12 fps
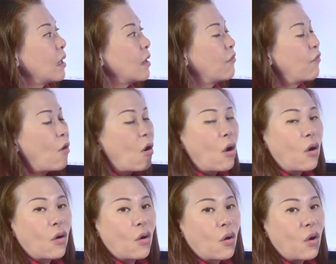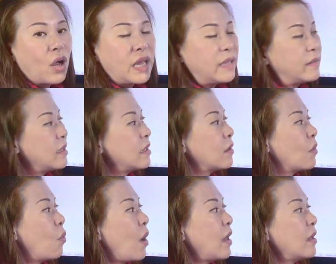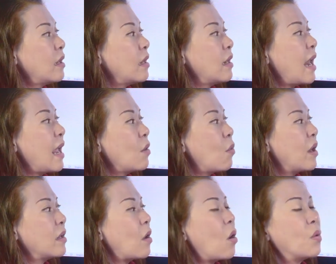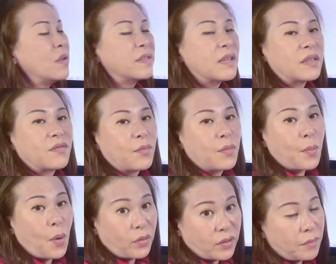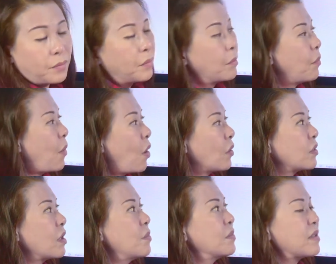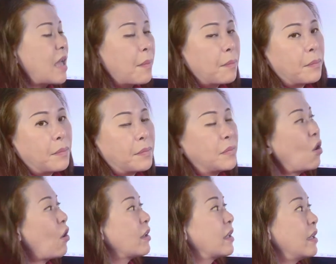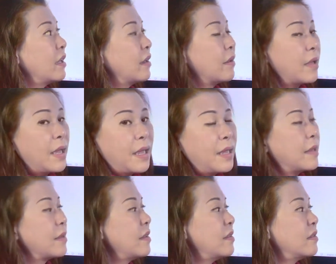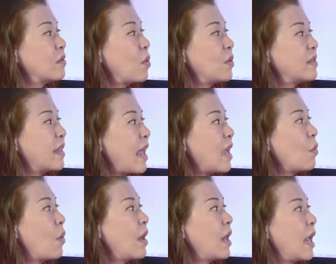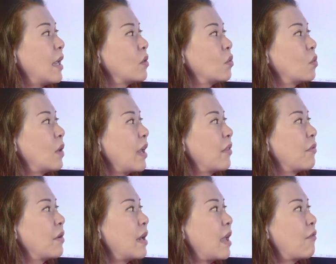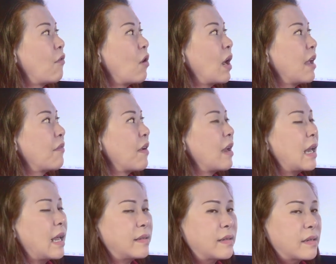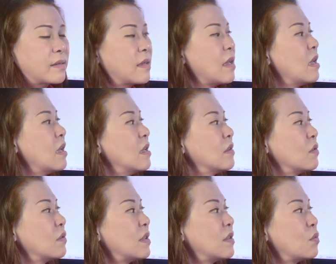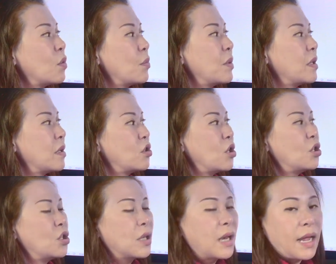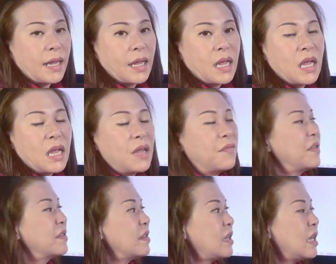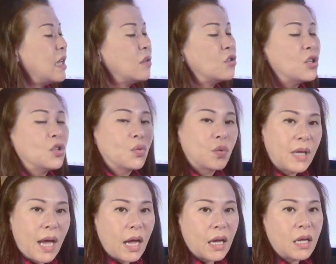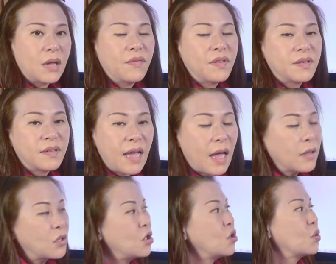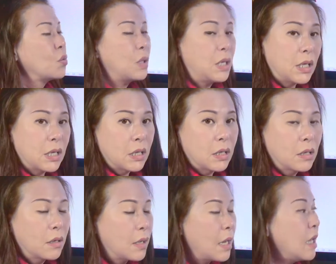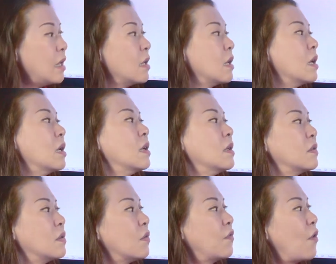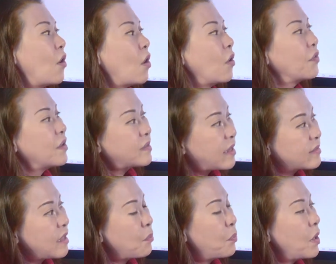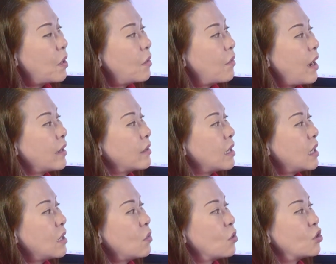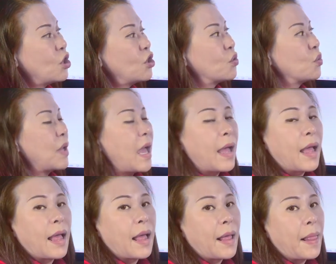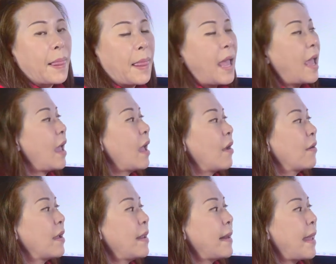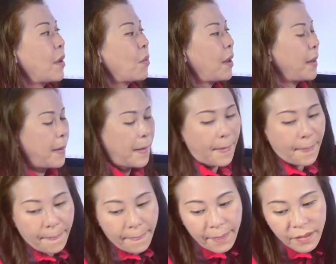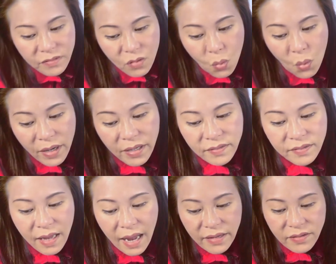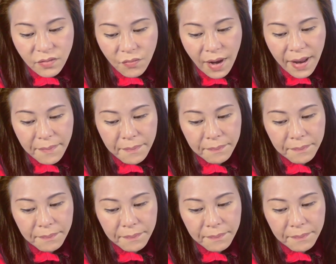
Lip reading: for I-Ching, line 1 always starts from the bottoms up, not here. Okay, this is always line 1, line 2, line 3, line 4, line 5, line 6. So this will be the changing line. If it's yin, change to yang. If it's yang, change to yin. Okay, so for this example, right, the yin will change to yang. Okay, line 1. So what is the hexagram?